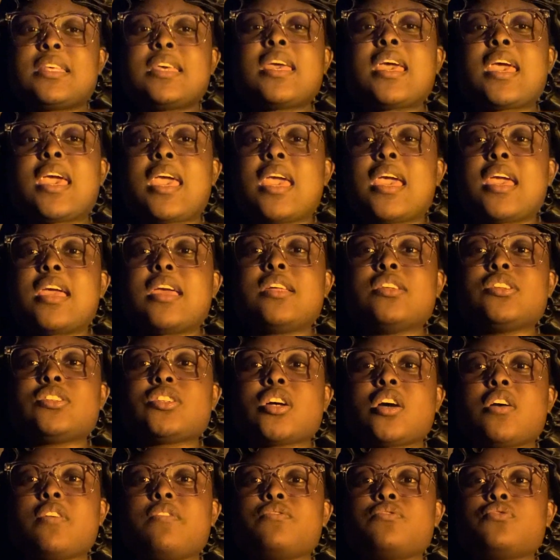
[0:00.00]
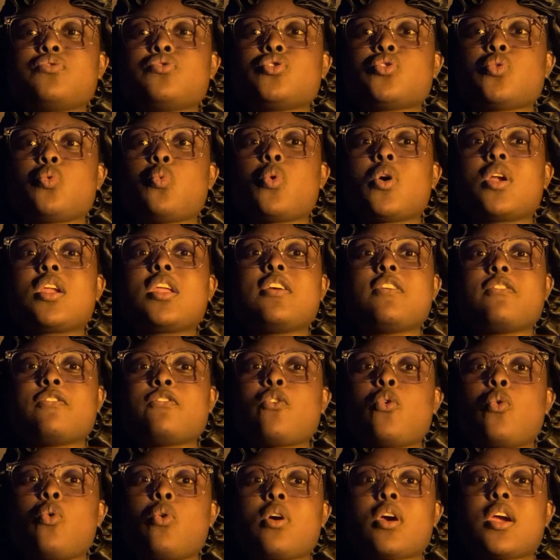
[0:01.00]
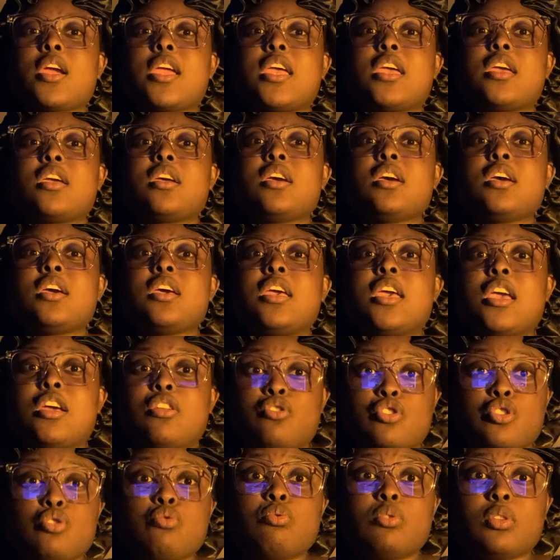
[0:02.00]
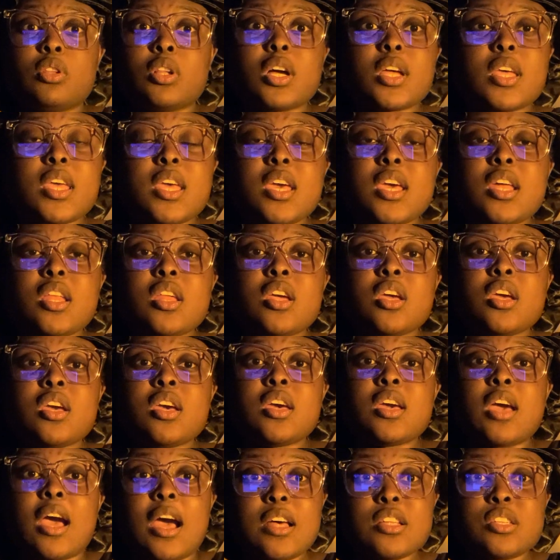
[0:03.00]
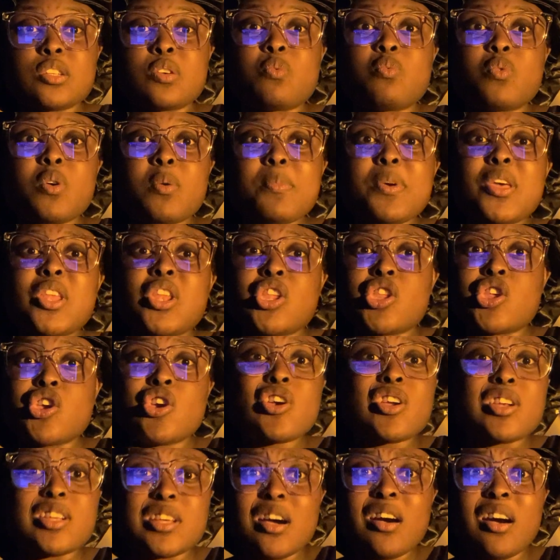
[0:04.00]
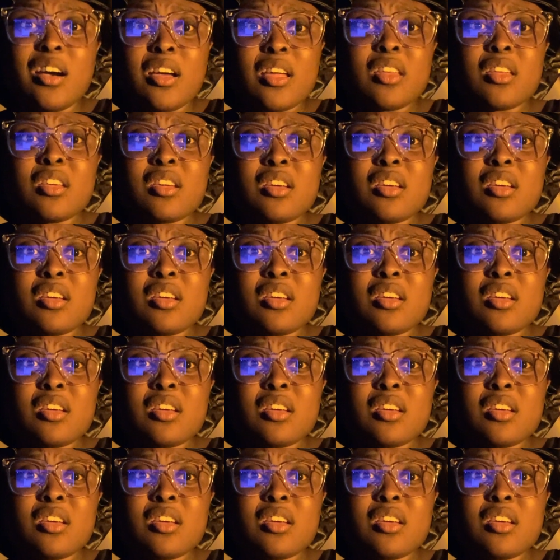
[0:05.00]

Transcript: age of 24 and you look it as a woman, you're done.